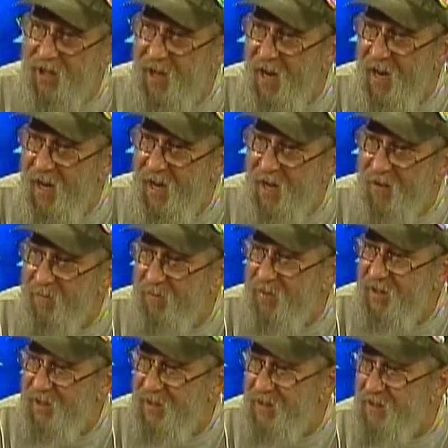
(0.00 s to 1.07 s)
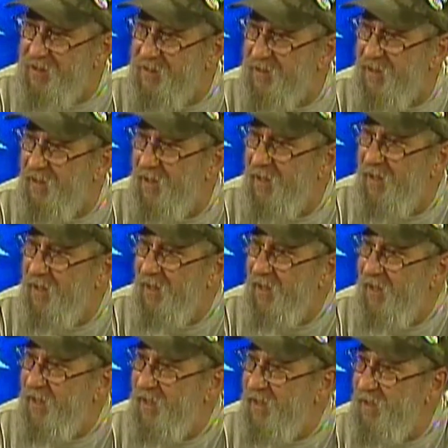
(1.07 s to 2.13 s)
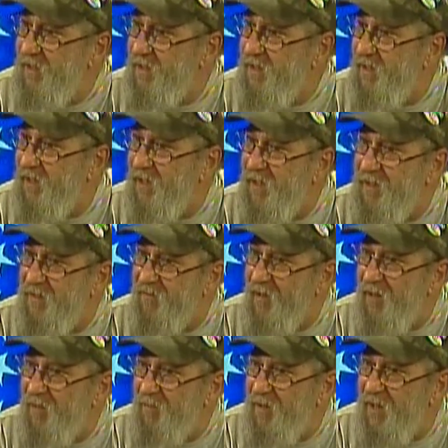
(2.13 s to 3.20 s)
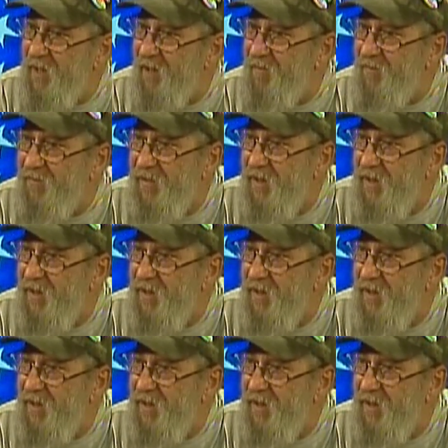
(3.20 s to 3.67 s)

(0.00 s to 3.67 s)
at Ps and development of the